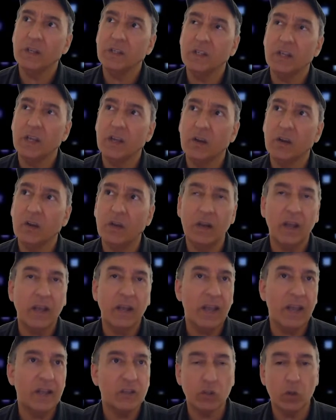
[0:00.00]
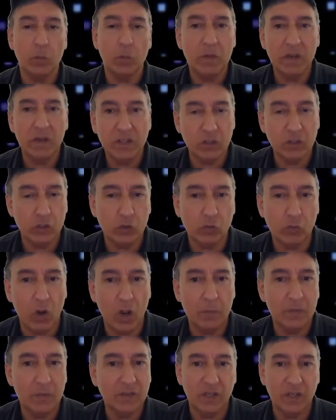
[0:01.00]
year and I had so many
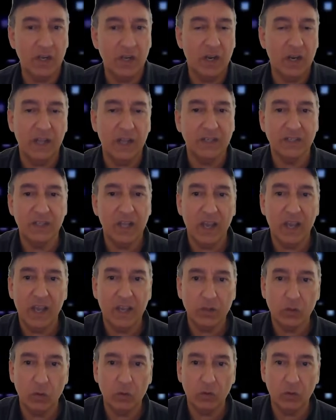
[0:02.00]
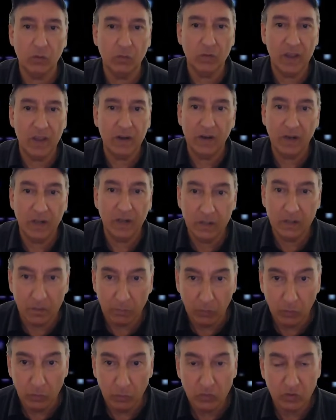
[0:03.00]
subscribers, and the next day I turned around and I
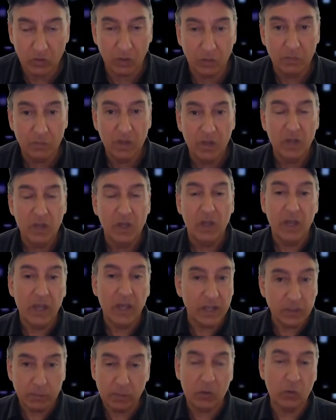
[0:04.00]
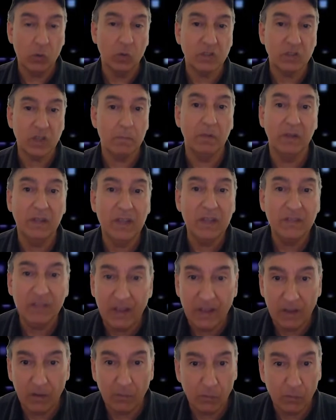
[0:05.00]
ended up losing them. It's because I believe they
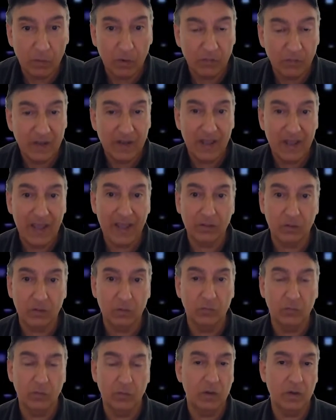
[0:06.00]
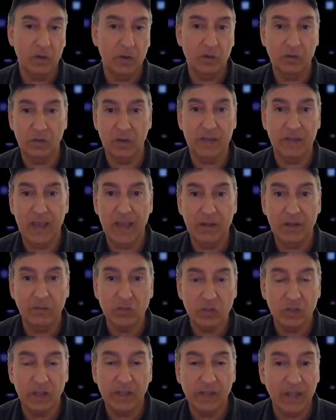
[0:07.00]
get rid of inactive
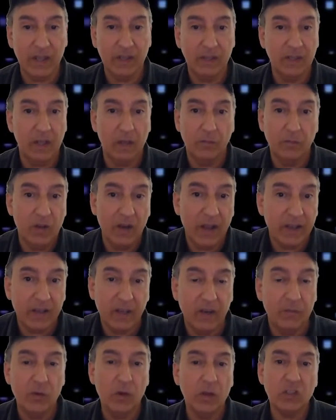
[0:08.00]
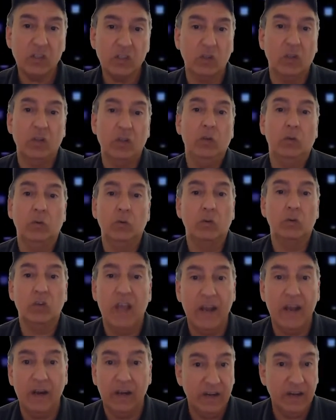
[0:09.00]
accounts like that there. If you're going to start a YouTube
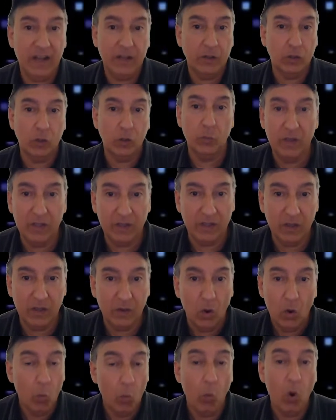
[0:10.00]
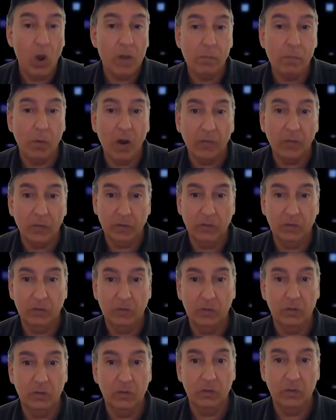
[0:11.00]
channel and not do anything, why bother?
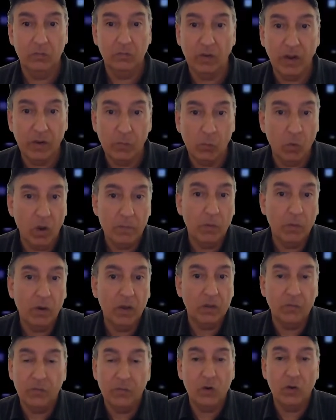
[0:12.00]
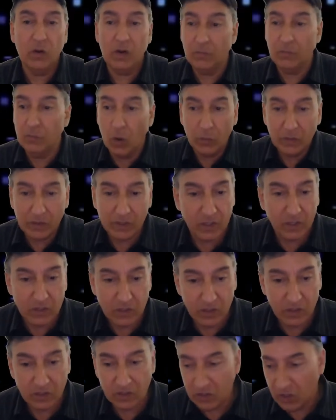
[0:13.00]
Right? Why bother? If you don't have no
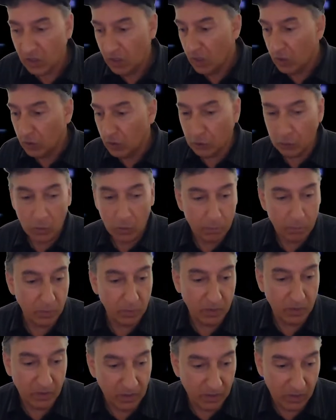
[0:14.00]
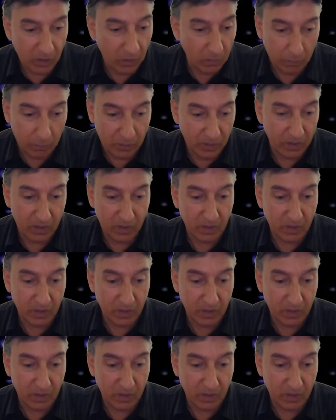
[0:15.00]
intentions to making